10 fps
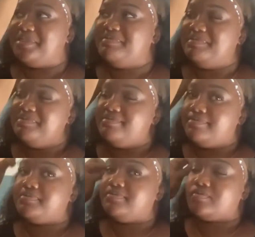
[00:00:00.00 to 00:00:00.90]
that a
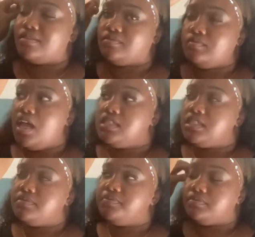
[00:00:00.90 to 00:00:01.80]
go.
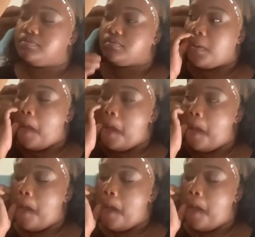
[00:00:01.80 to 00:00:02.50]
And